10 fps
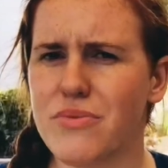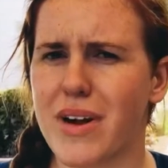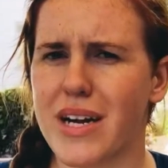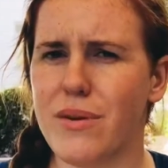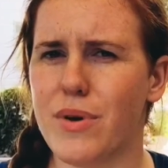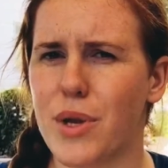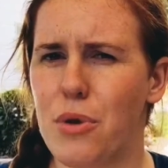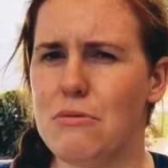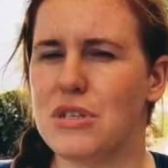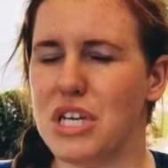ready when
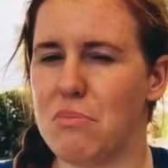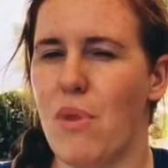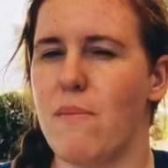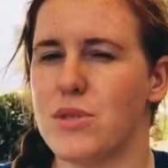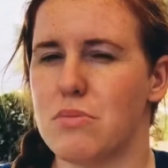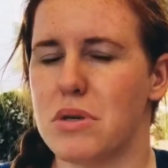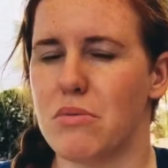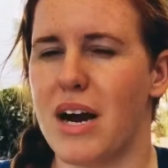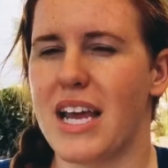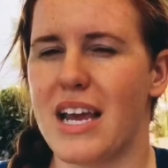you deem them to be
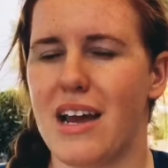ready.